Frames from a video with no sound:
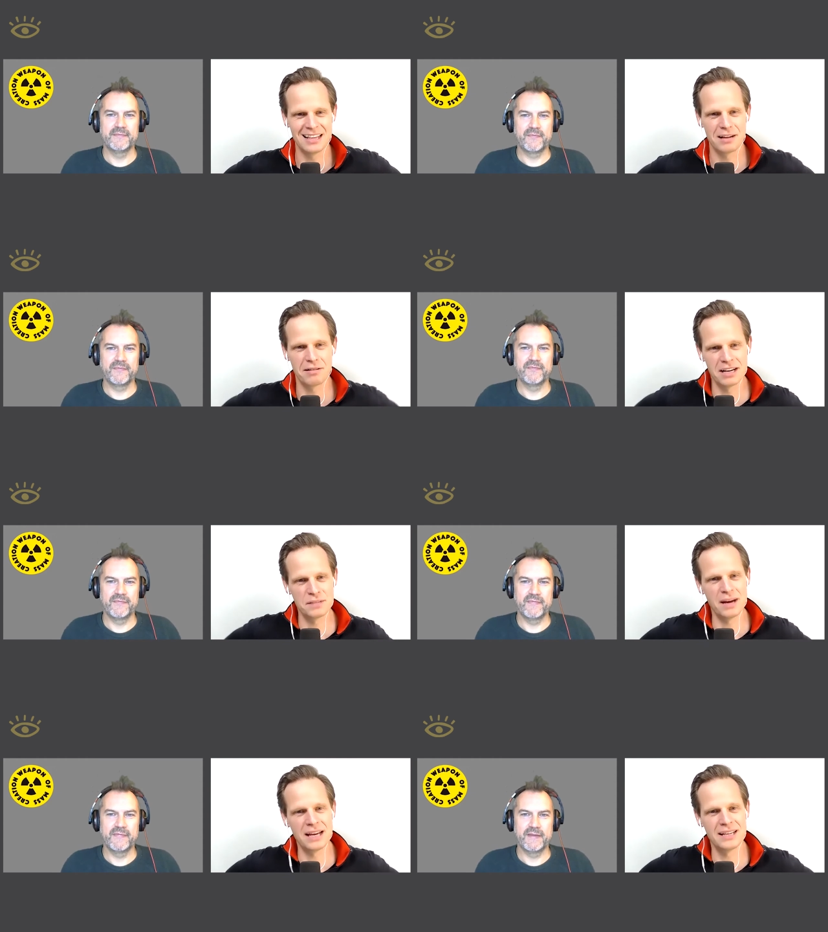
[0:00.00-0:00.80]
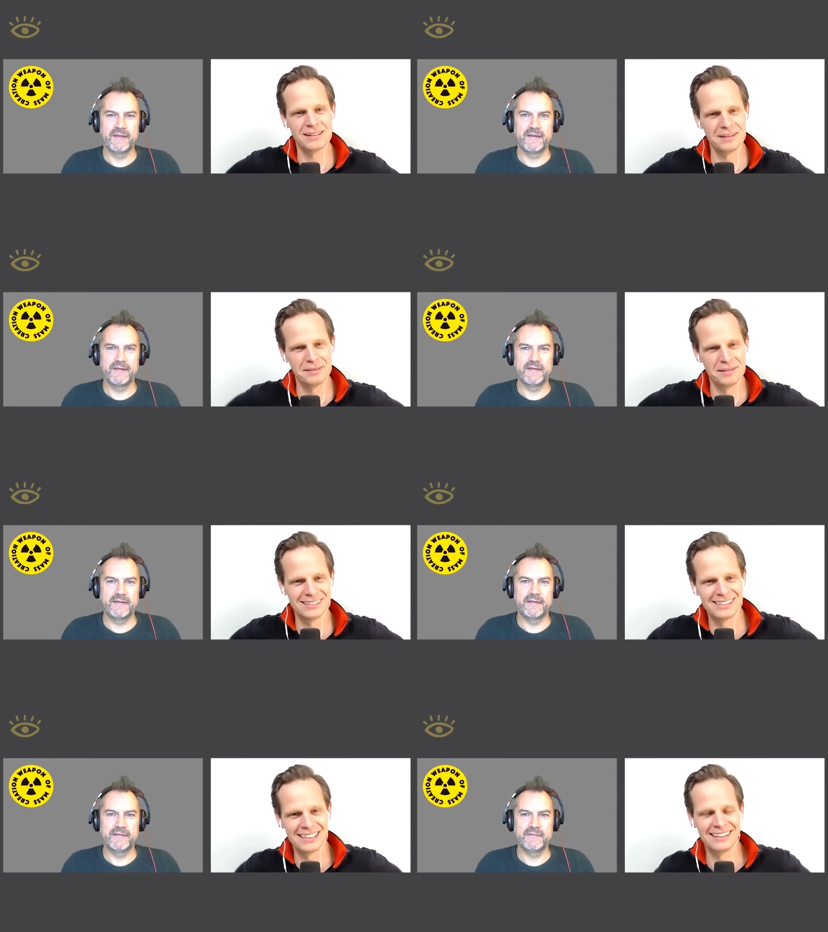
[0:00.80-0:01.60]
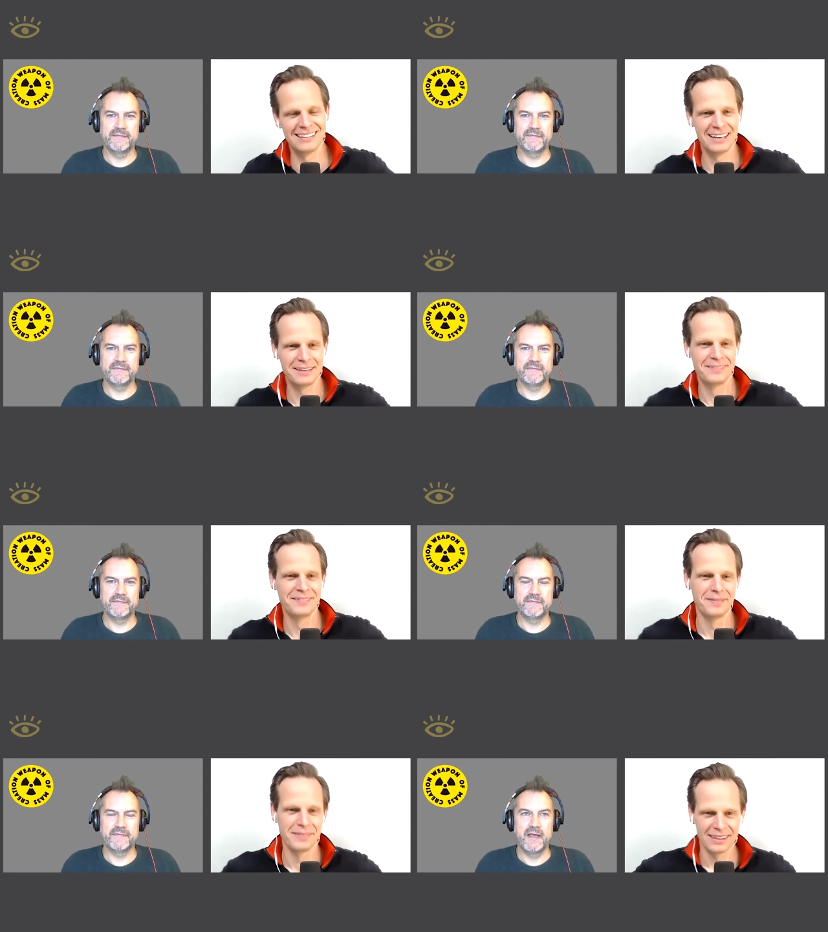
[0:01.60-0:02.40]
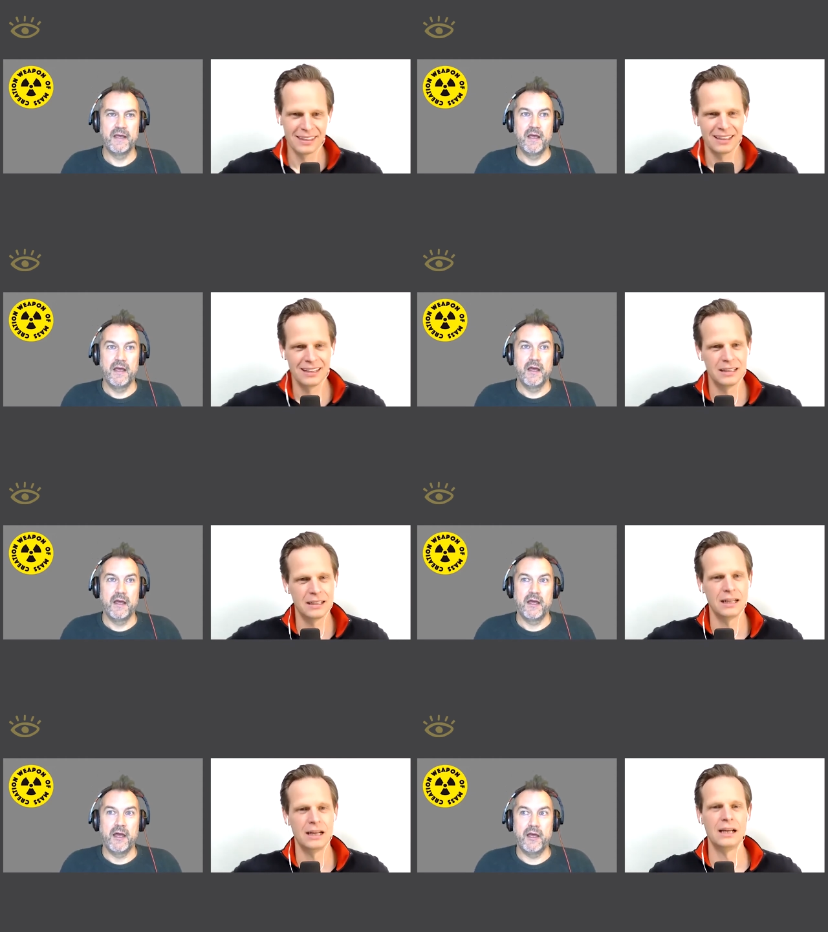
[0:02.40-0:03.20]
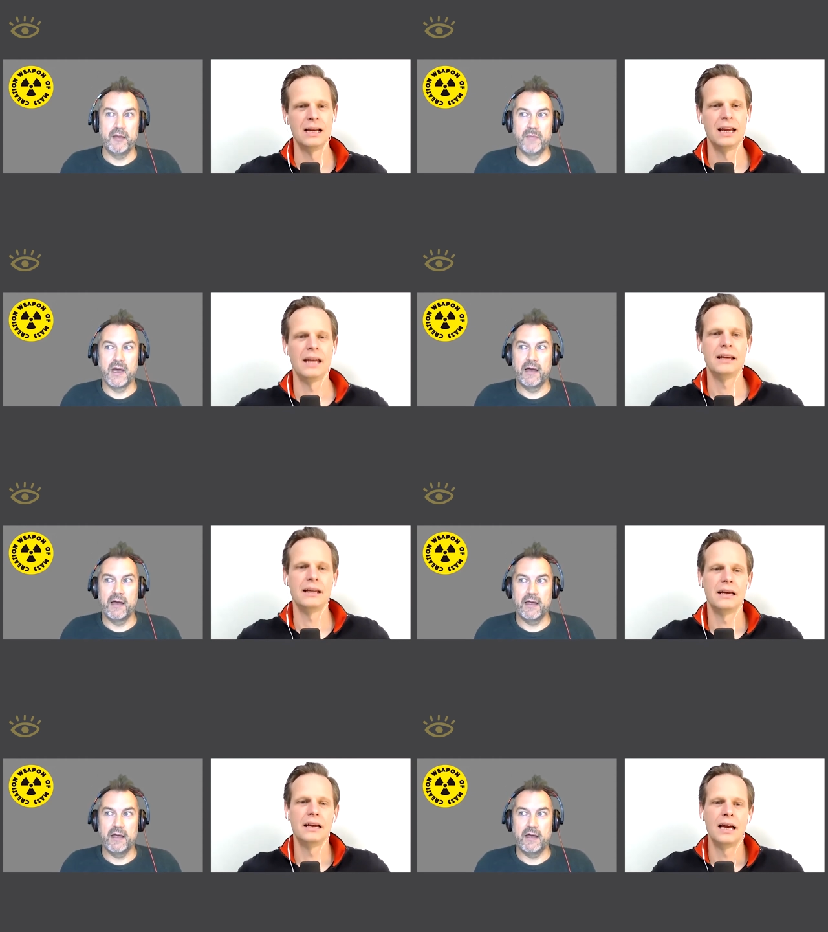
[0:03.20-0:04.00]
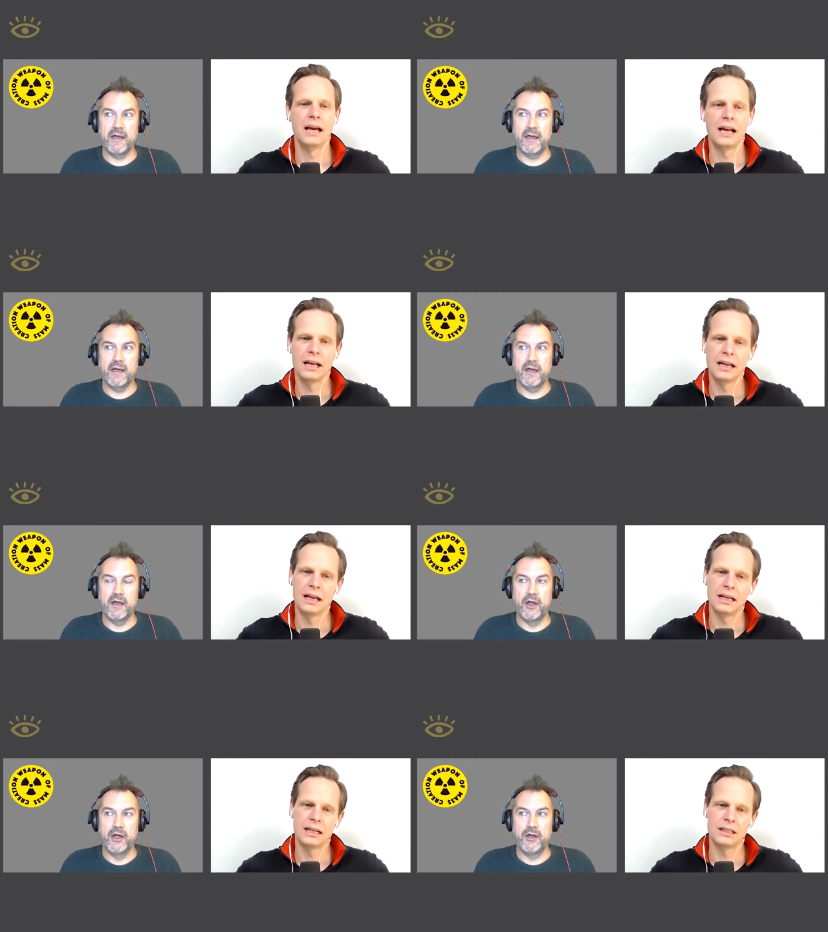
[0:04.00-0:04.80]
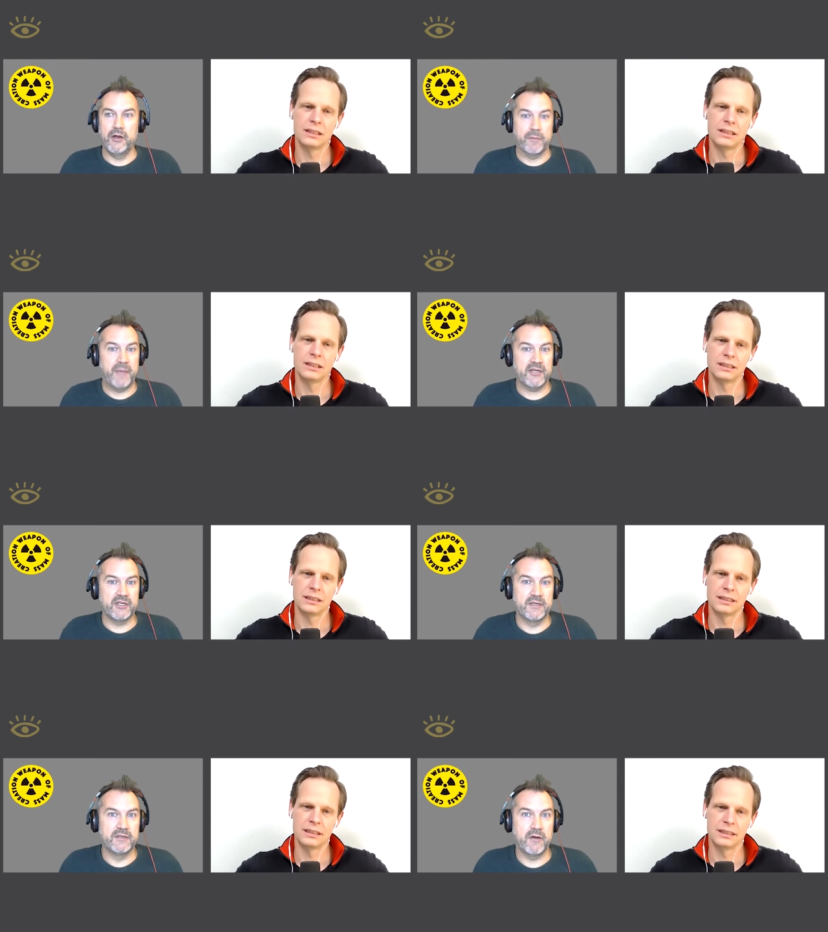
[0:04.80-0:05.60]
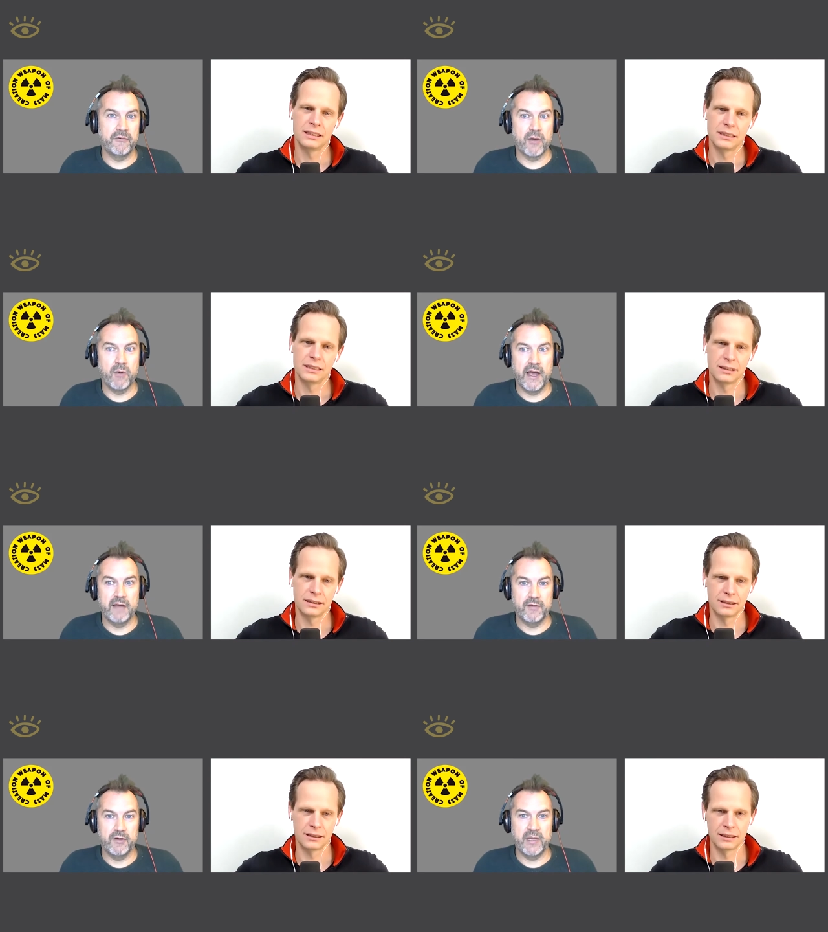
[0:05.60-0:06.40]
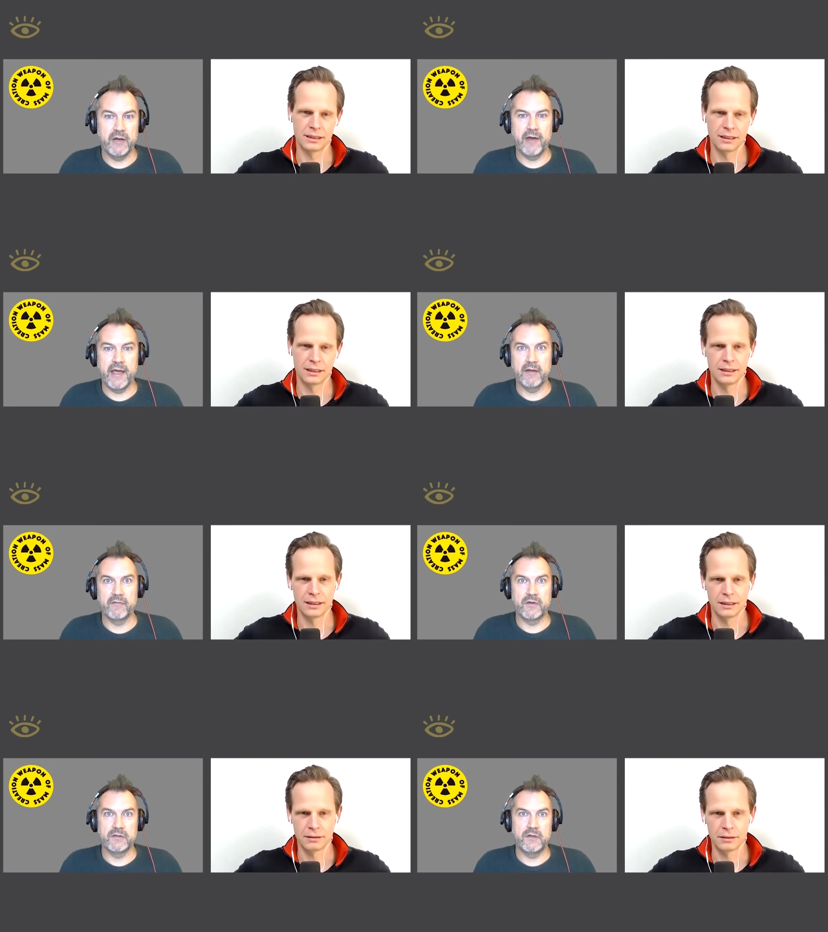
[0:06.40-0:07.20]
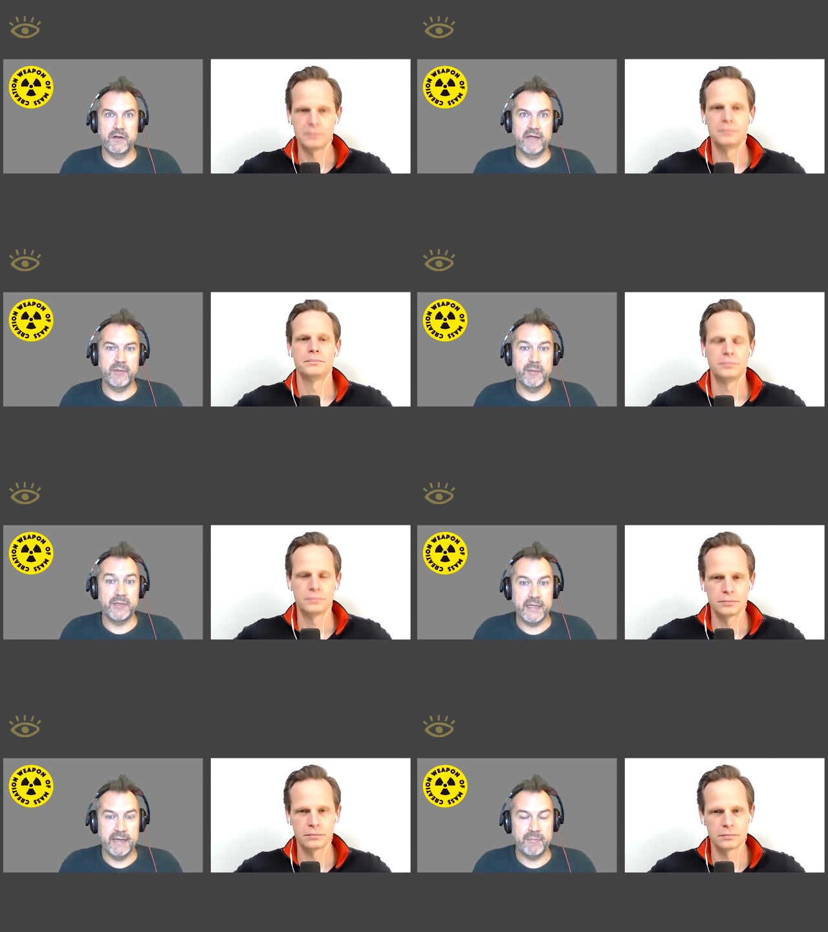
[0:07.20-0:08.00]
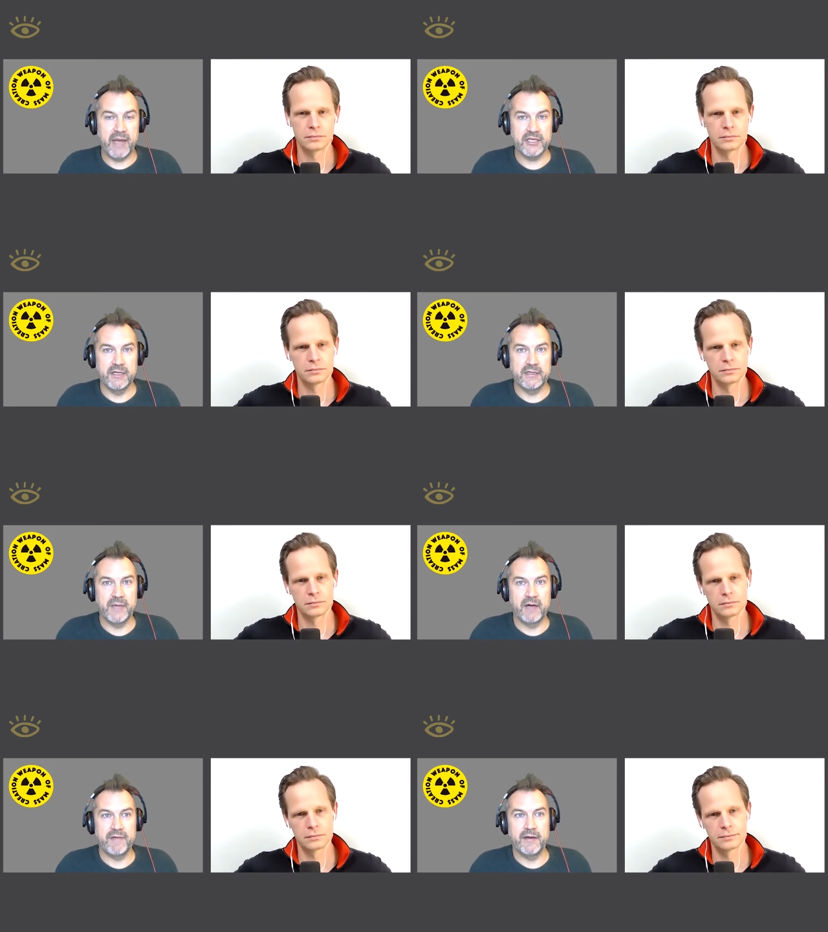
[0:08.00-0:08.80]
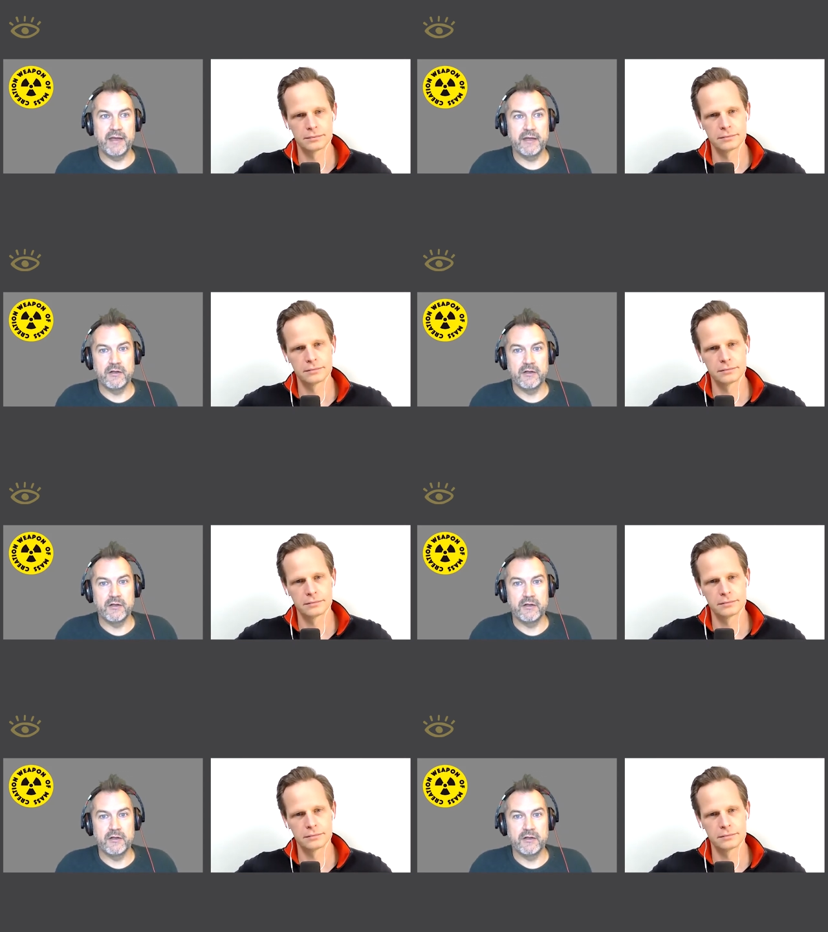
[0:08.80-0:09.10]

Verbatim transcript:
Speaker 1: the grey space. What's your take on
Speaker 2: that? Um, look, passion is not required for you to be creative, because you don't have to be particularly passionate about finding an